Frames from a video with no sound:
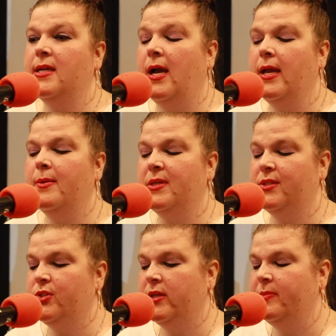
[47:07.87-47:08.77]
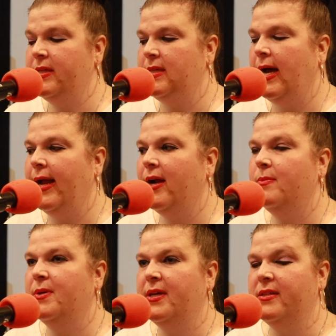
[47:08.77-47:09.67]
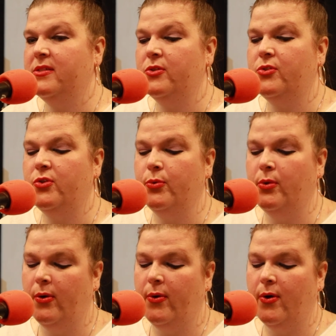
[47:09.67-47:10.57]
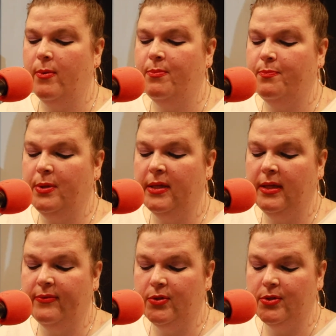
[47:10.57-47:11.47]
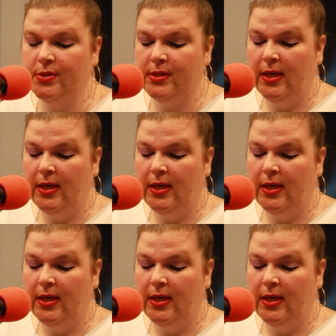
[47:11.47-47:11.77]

I am extremely tired, but that's due to lower blood levels.